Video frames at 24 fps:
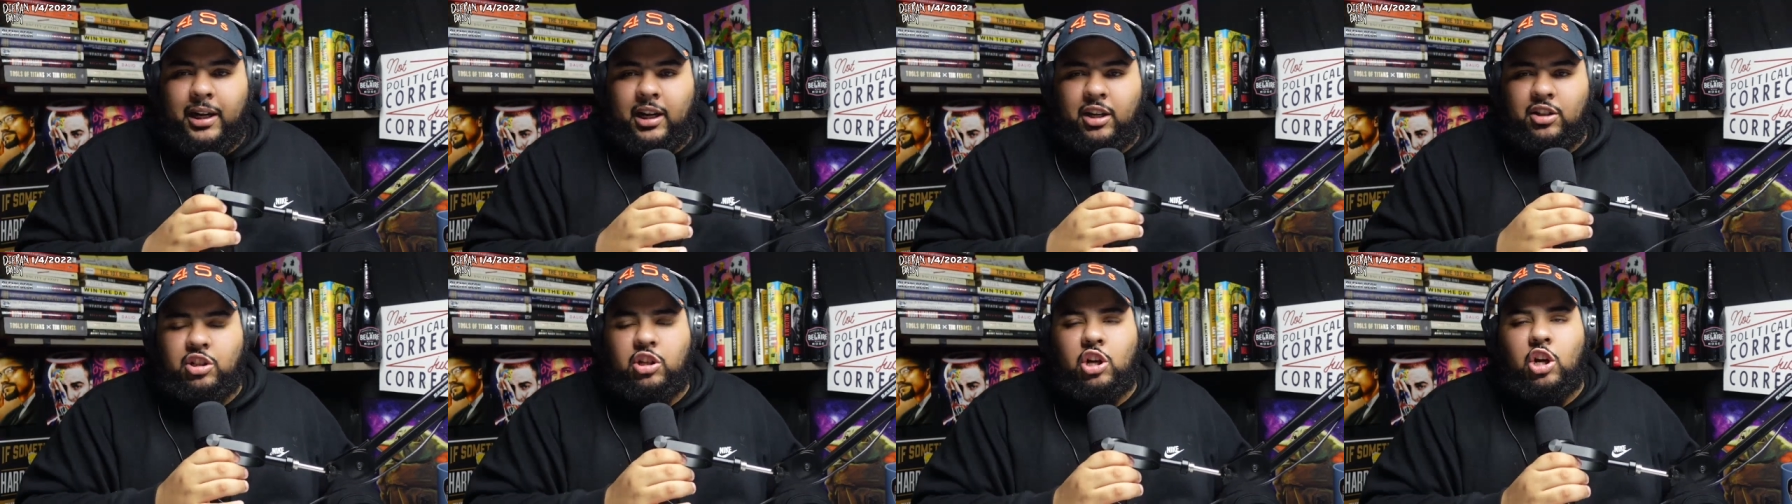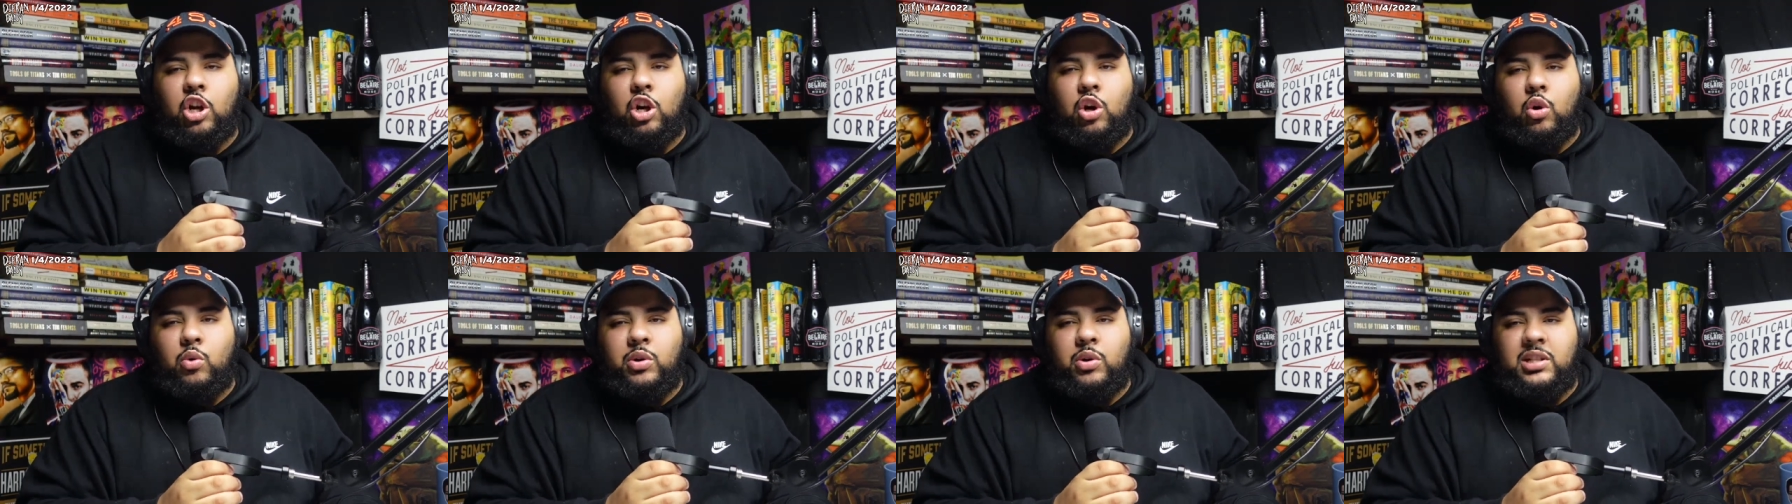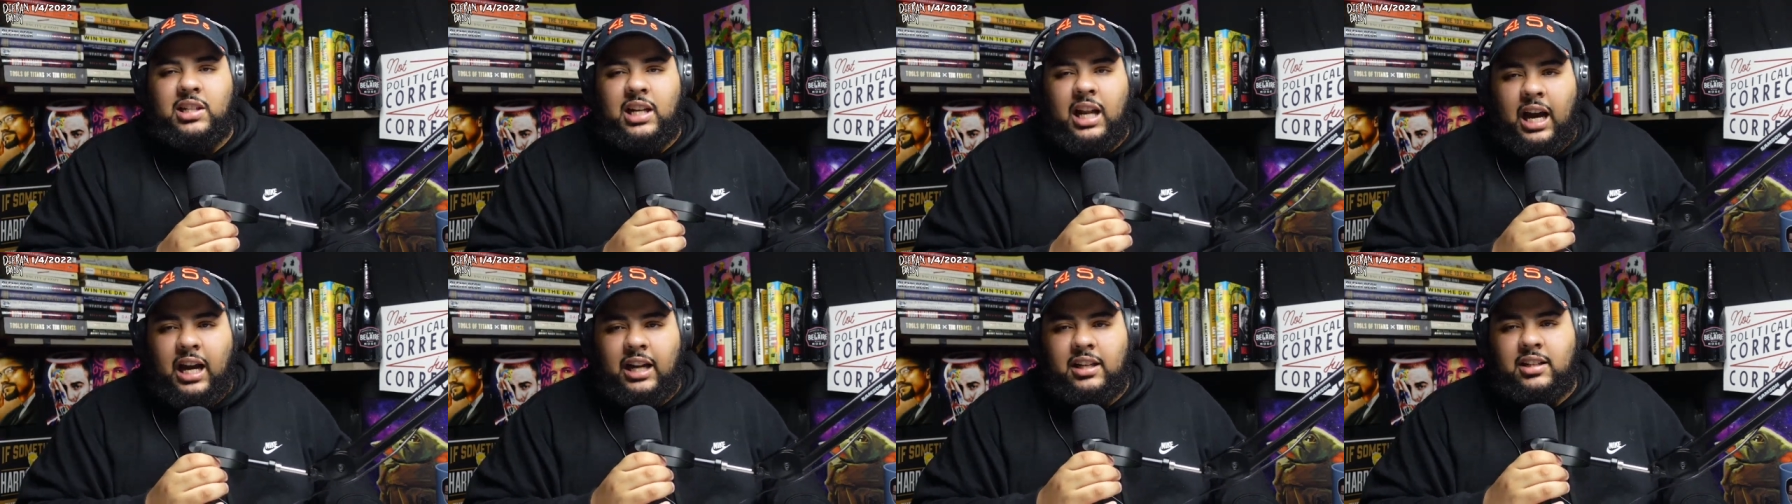else who is
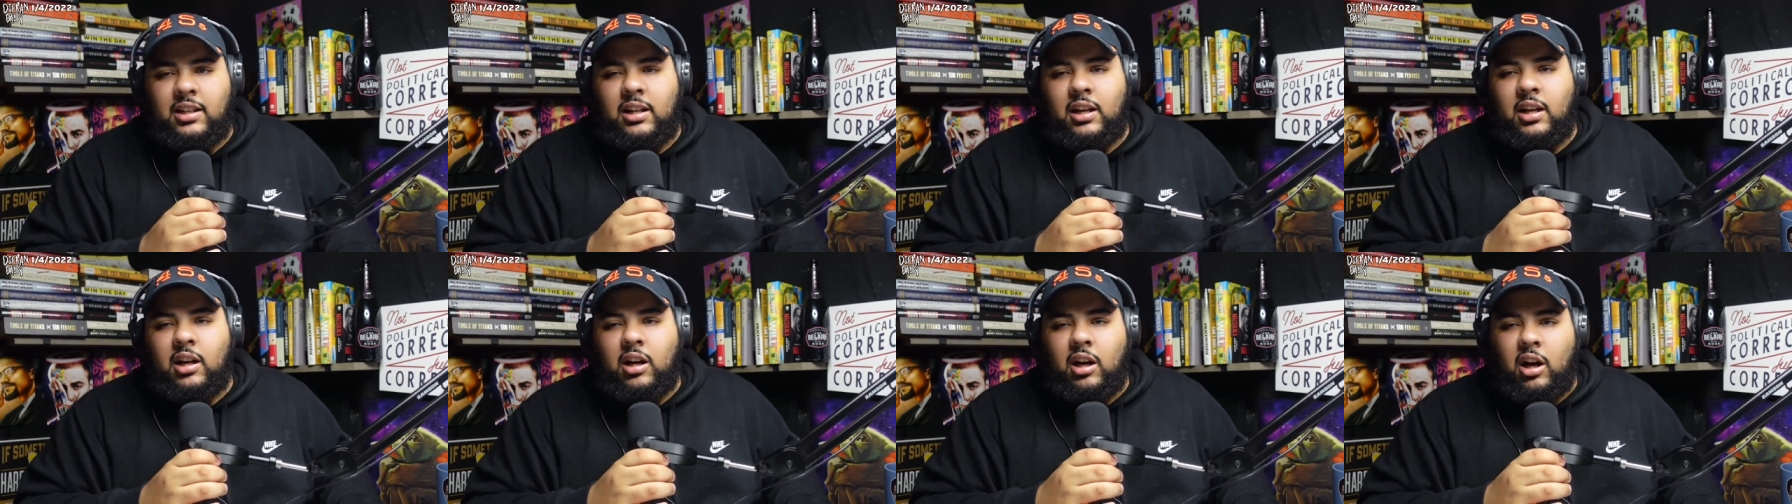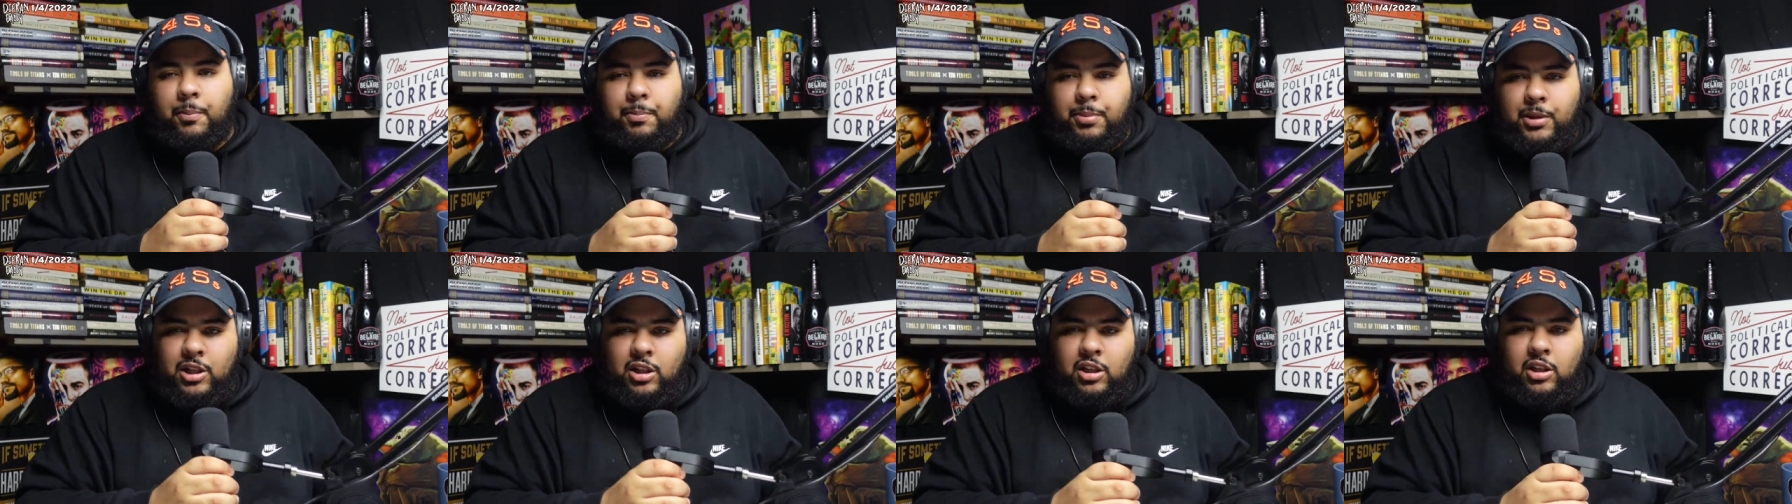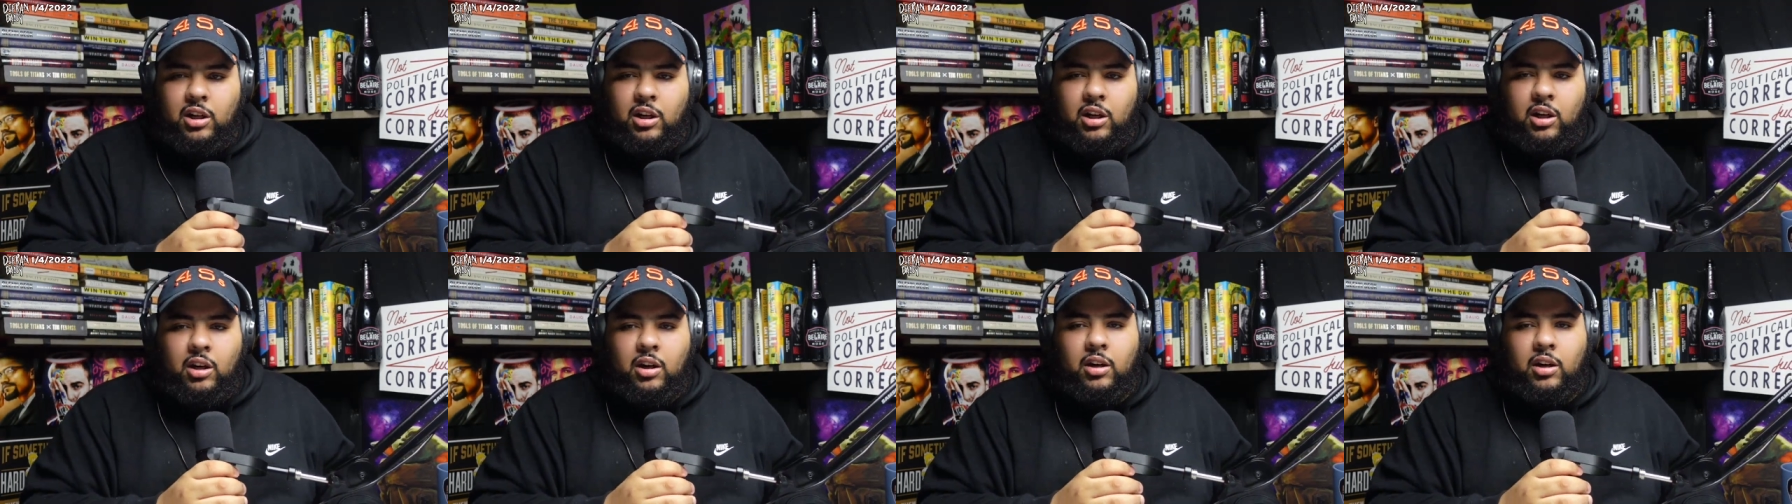not a
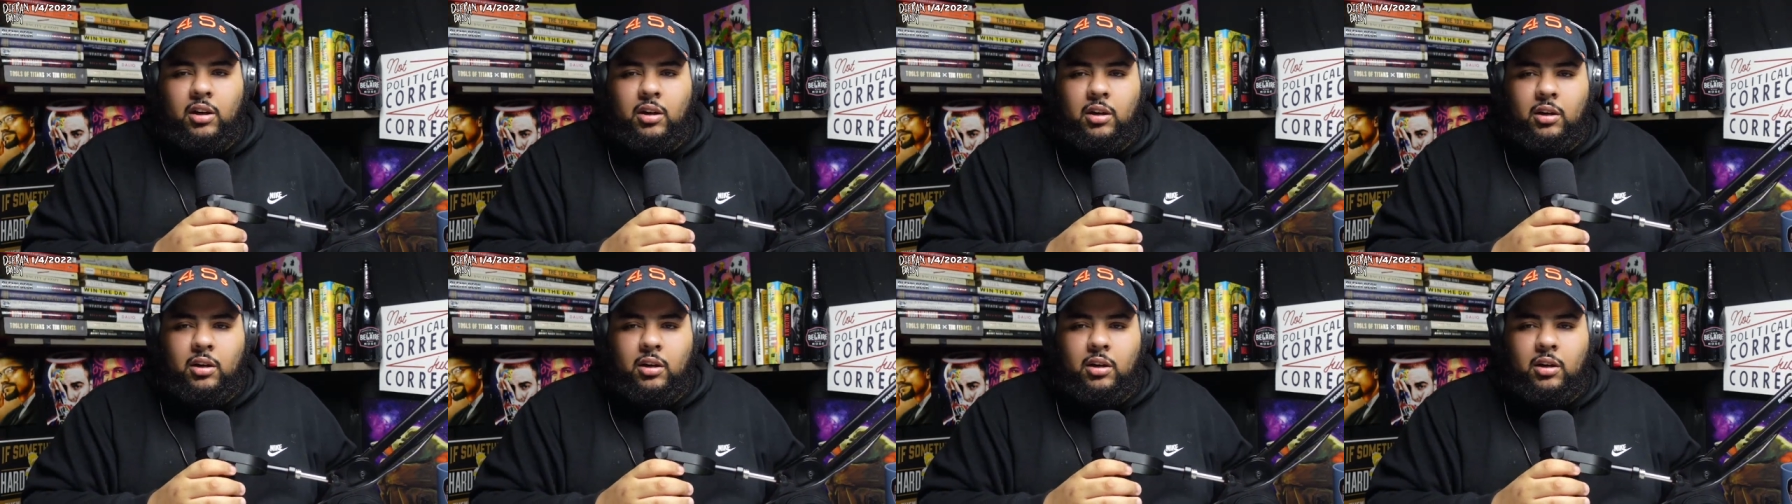pure